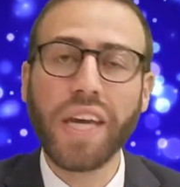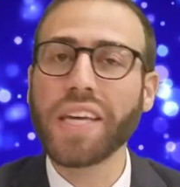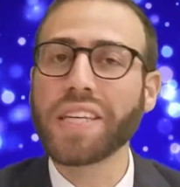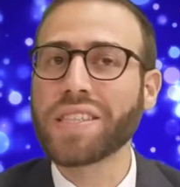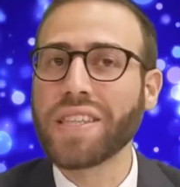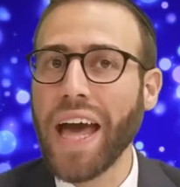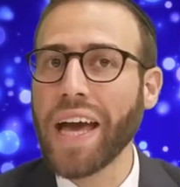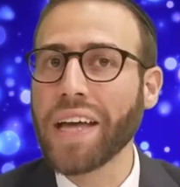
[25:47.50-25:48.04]

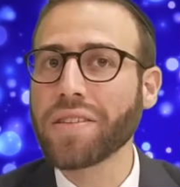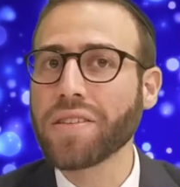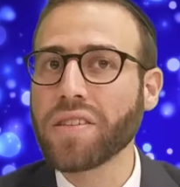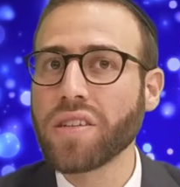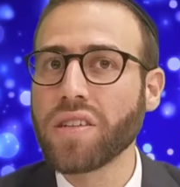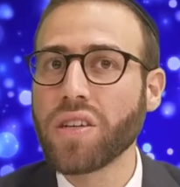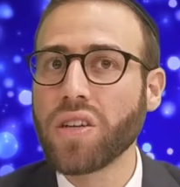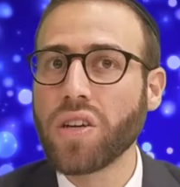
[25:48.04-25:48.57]
Is
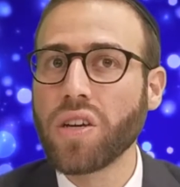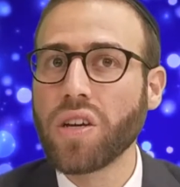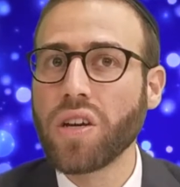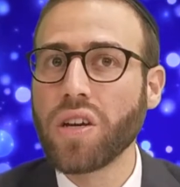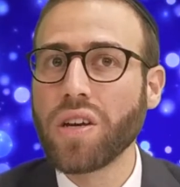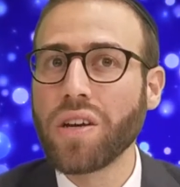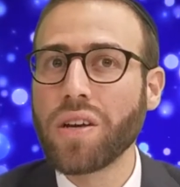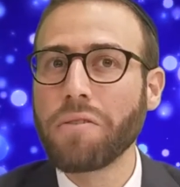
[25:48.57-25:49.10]
that
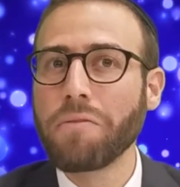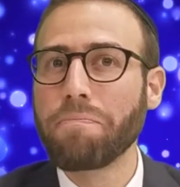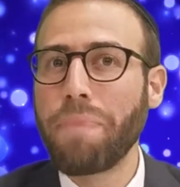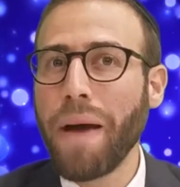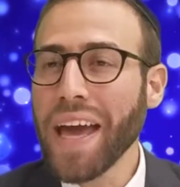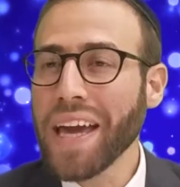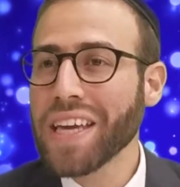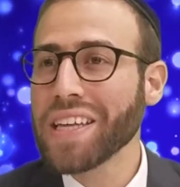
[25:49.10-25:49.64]

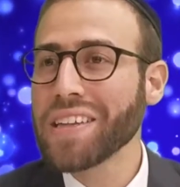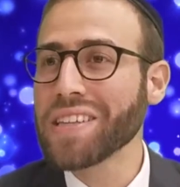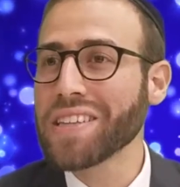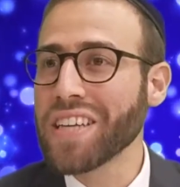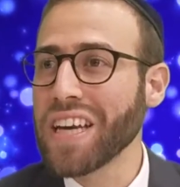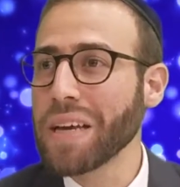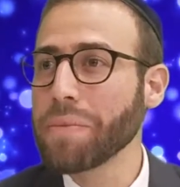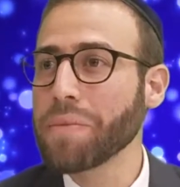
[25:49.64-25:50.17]
back in the
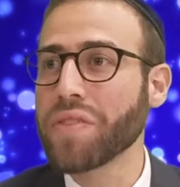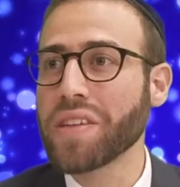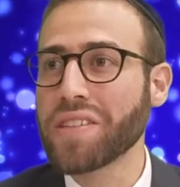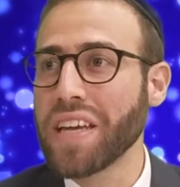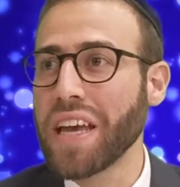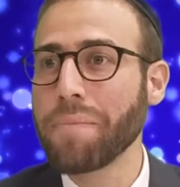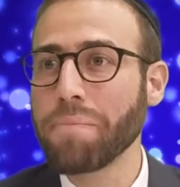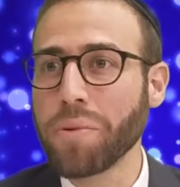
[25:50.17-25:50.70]
time of the
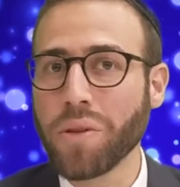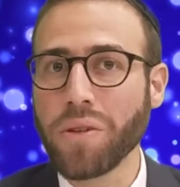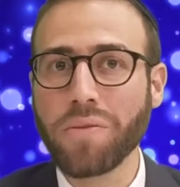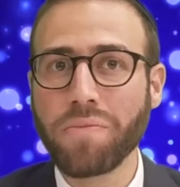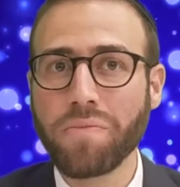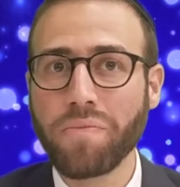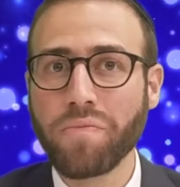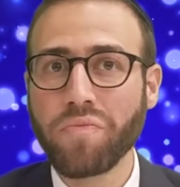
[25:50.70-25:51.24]

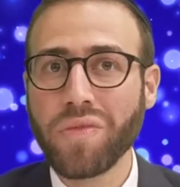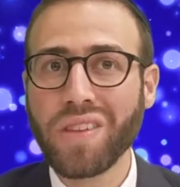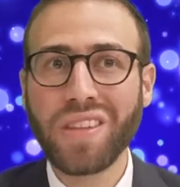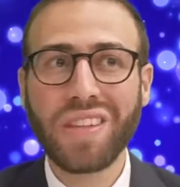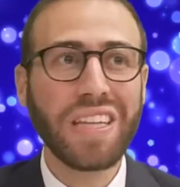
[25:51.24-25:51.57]
temple